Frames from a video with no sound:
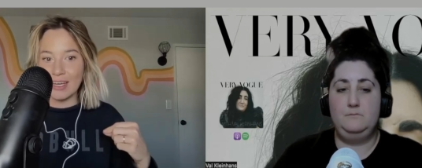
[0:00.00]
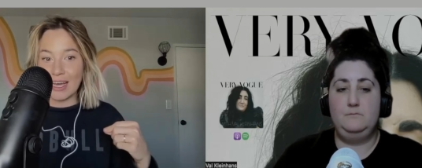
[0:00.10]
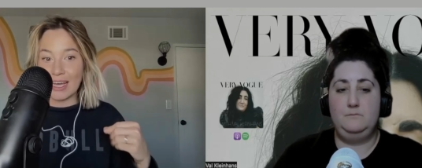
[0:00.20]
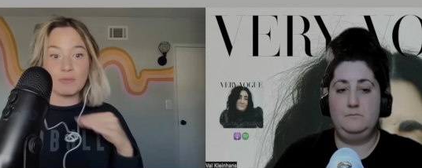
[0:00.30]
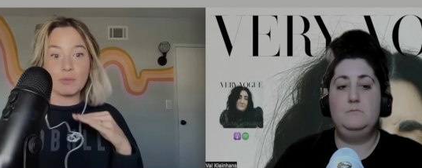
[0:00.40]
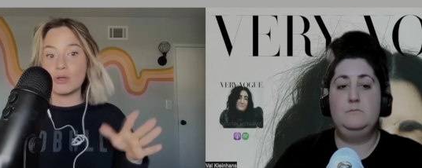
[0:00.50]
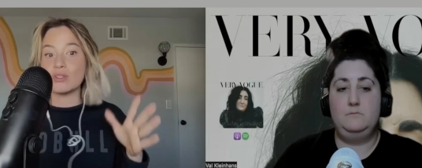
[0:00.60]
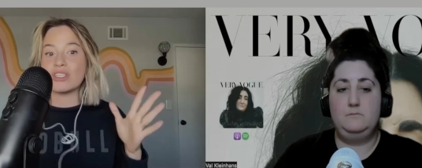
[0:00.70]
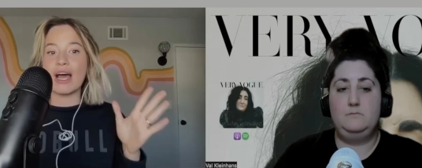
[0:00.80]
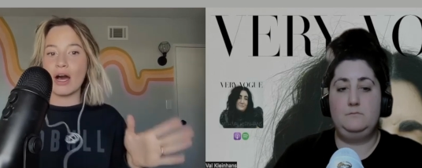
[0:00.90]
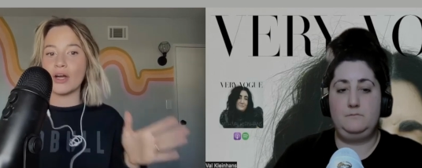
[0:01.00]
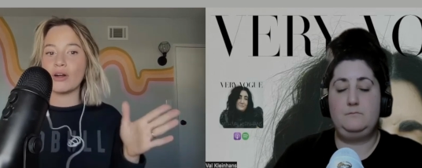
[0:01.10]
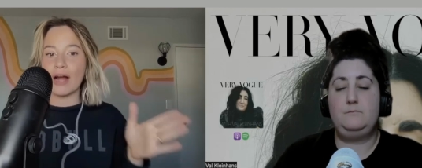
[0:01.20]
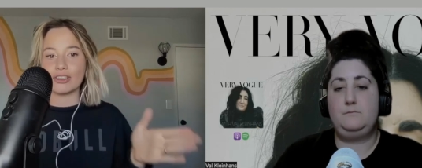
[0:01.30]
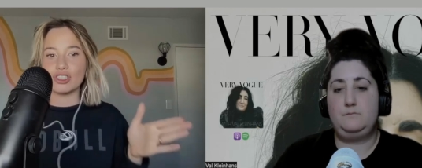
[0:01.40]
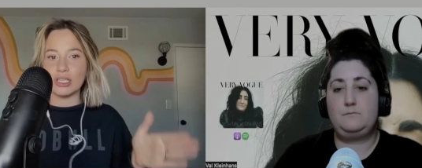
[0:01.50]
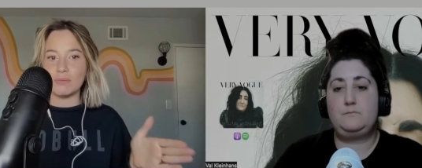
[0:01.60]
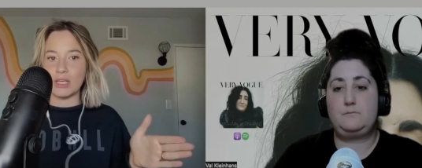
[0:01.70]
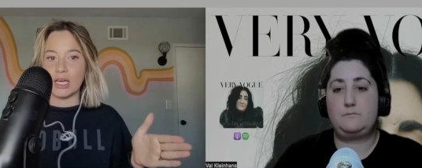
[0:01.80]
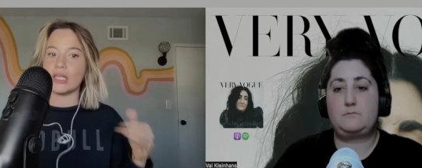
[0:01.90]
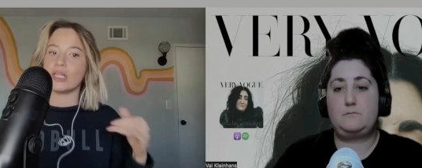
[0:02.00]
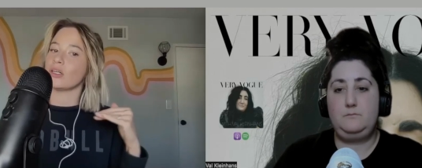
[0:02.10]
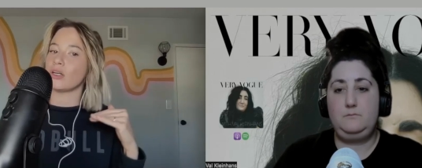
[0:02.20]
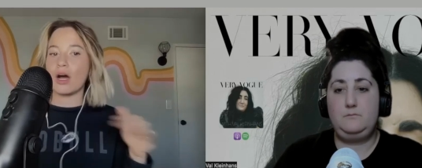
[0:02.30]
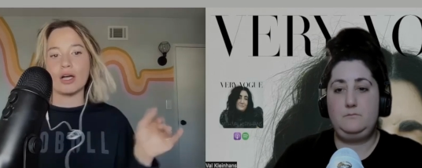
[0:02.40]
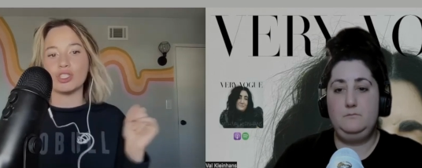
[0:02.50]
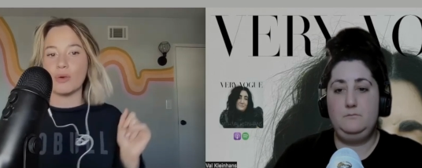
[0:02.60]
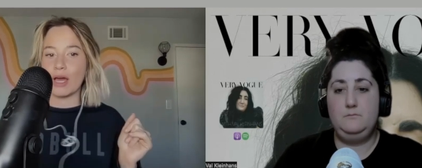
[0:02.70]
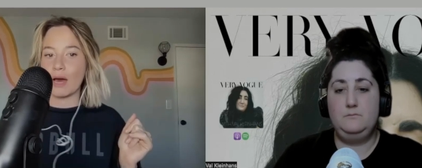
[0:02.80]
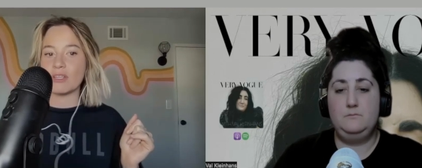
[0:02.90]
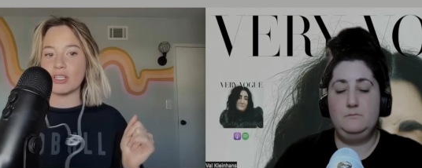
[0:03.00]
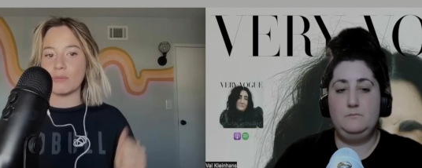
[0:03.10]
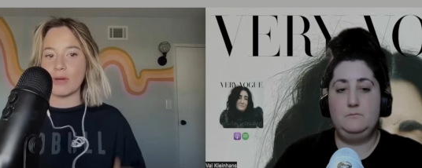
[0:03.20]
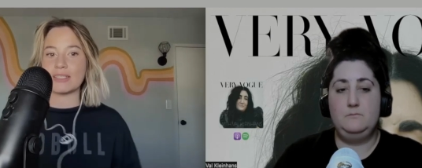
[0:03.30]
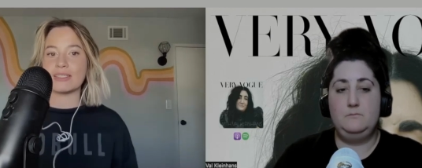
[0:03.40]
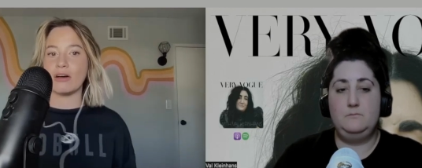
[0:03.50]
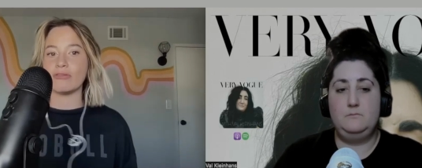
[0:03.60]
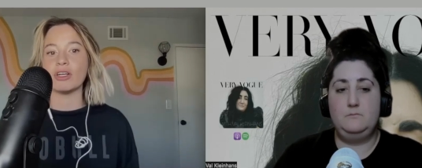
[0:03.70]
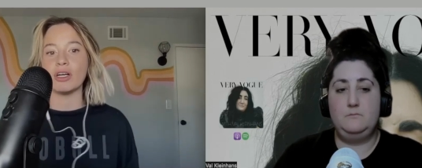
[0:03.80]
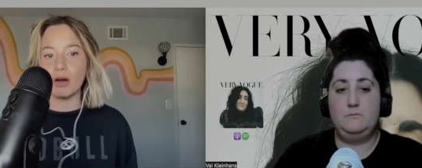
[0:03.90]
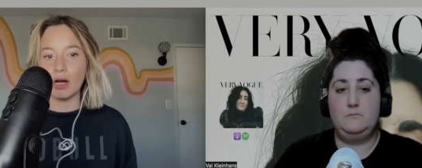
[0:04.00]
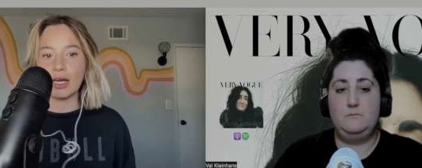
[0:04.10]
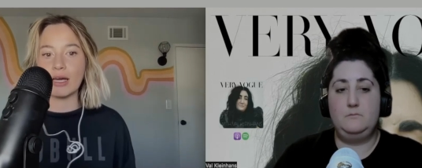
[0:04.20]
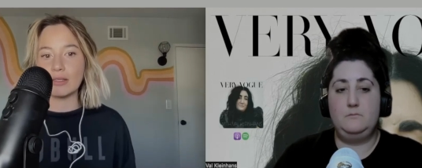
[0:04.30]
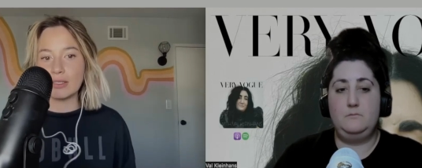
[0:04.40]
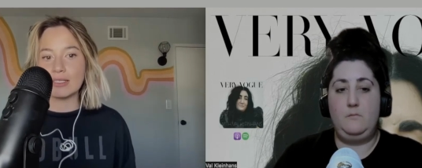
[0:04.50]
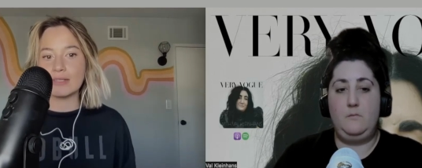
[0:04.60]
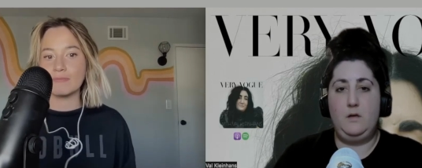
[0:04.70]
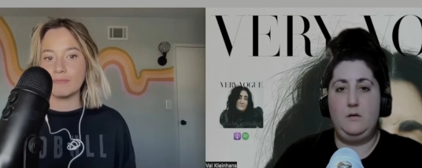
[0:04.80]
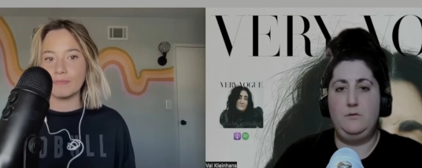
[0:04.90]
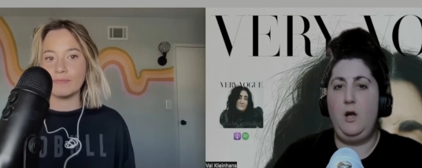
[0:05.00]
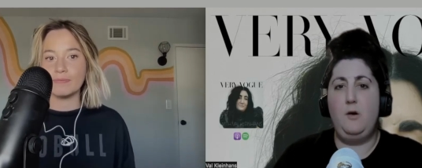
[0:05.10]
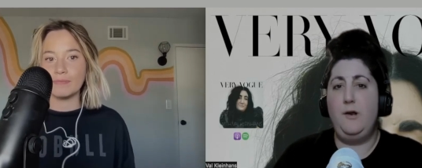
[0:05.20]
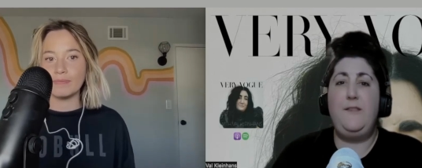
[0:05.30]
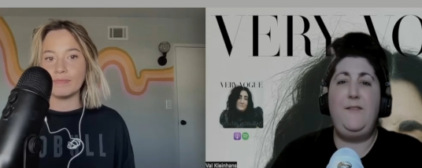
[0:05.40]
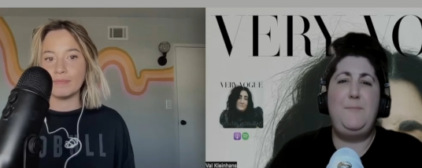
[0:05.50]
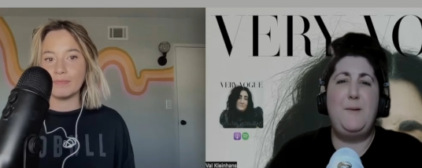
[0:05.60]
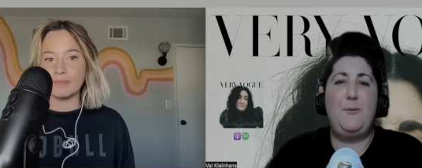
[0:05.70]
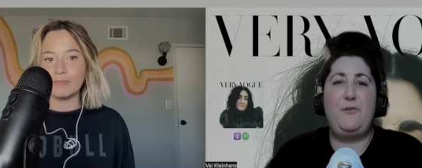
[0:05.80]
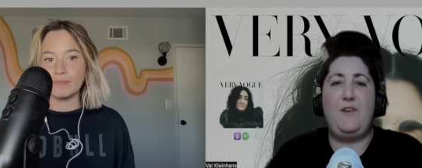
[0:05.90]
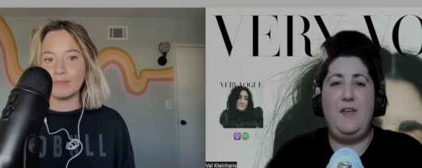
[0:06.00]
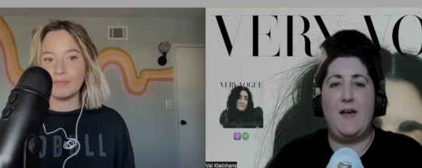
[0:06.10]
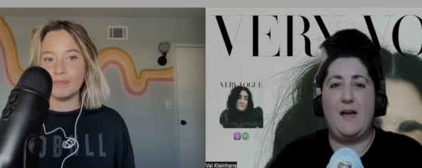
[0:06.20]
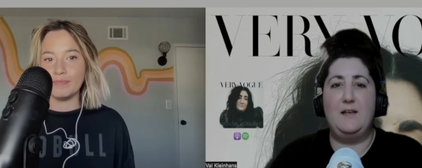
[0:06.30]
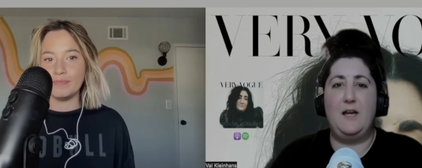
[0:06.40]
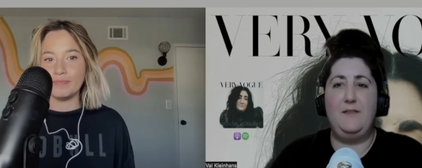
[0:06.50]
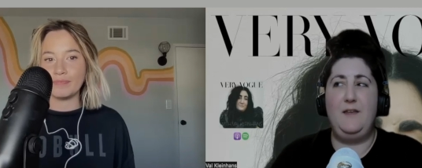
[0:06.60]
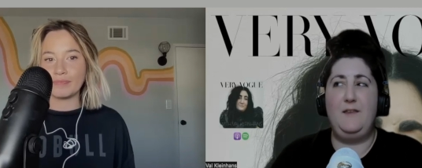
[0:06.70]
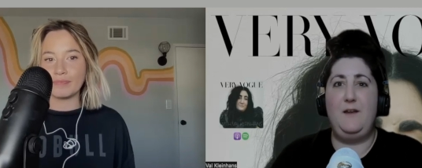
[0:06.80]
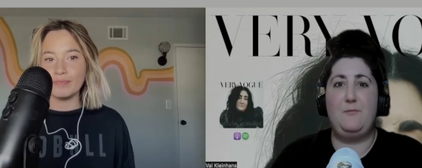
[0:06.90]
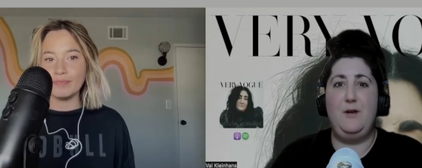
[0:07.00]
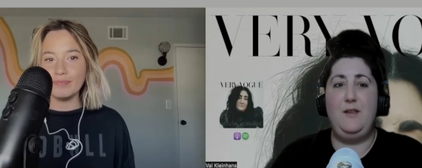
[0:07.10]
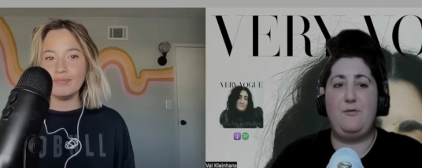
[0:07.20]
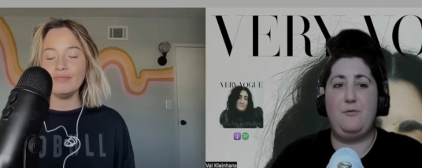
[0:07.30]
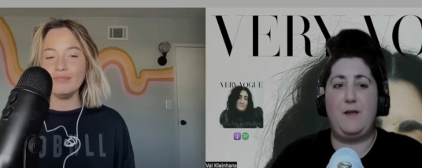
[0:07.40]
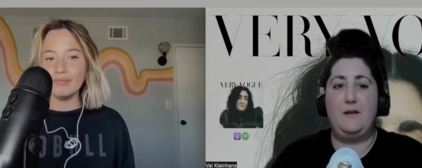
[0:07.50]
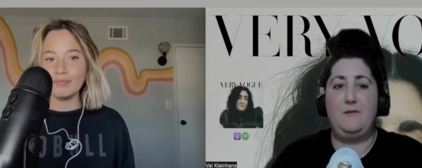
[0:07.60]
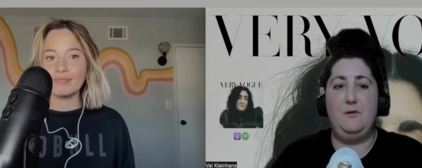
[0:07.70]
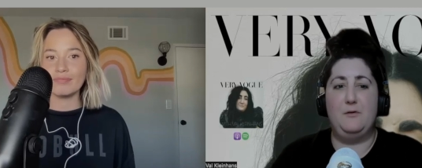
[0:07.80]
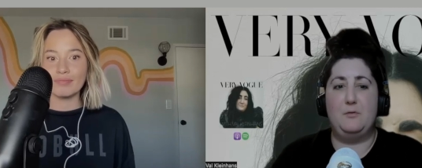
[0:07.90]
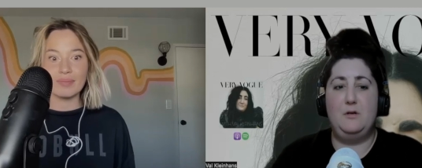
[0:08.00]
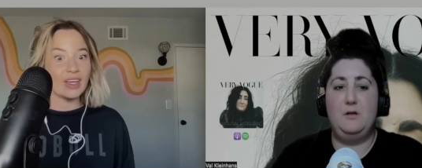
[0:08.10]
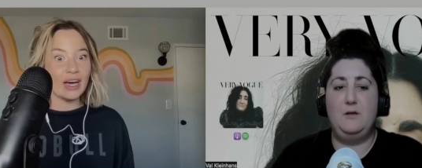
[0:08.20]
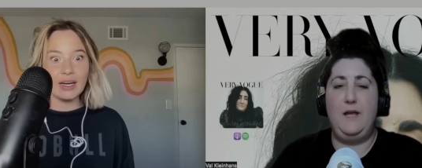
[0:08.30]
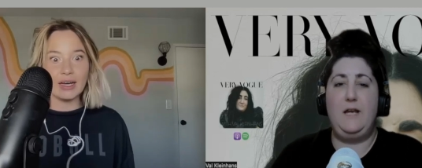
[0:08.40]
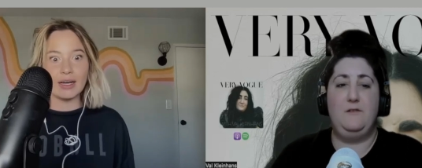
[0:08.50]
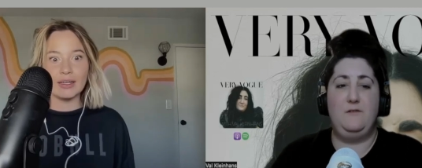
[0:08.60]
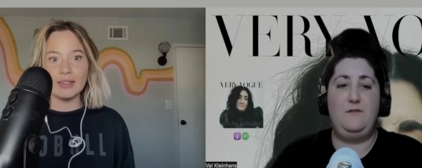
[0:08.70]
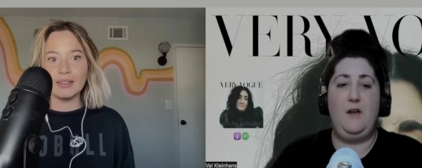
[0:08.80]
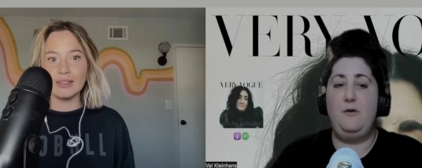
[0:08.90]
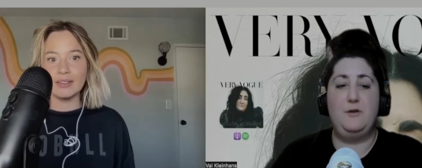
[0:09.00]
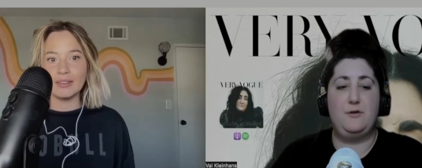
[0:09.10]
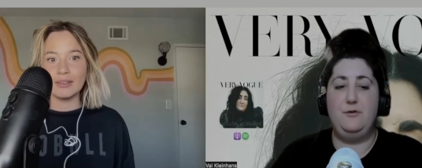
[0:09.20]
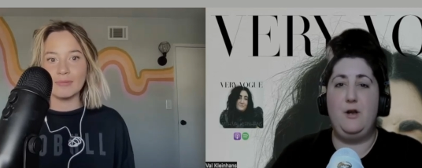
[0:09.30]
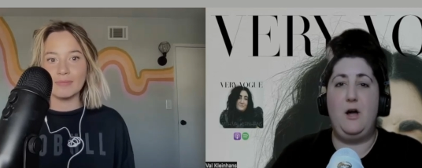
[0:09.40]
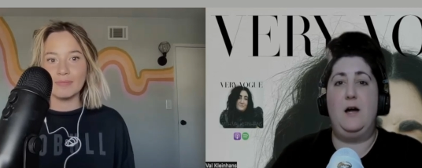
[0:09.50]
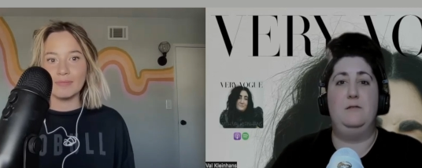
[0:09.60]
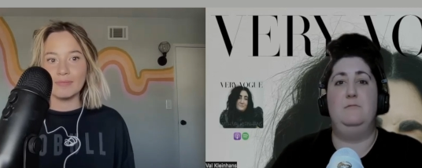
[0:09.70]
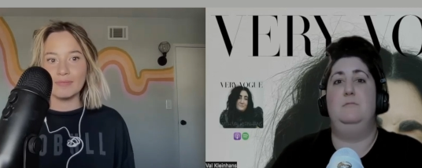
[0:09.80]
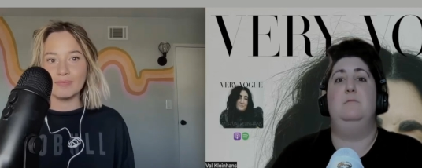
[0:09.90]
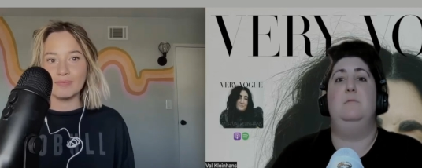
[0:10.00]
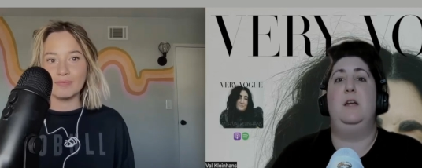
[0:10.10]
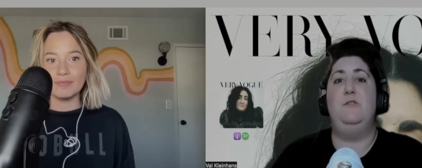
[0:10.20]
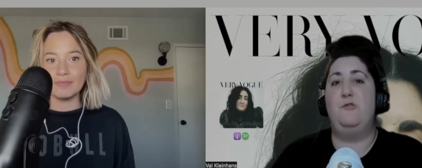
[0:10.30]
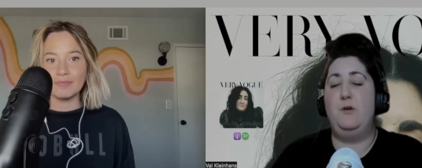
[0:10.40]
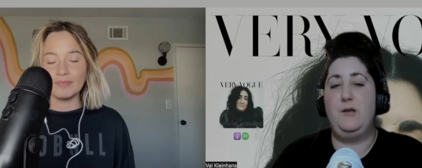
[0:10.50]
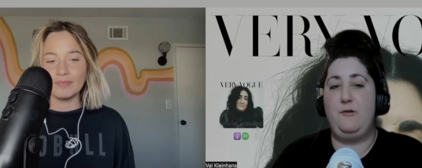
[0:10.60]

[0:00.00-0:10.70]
Speaker 1: as opposed to how you're actually being, you're not showing up as your best self for your audience.
Speaker 2: No, and I think people see that. I think they read through that too. Yeah. They can tell you're not enjoying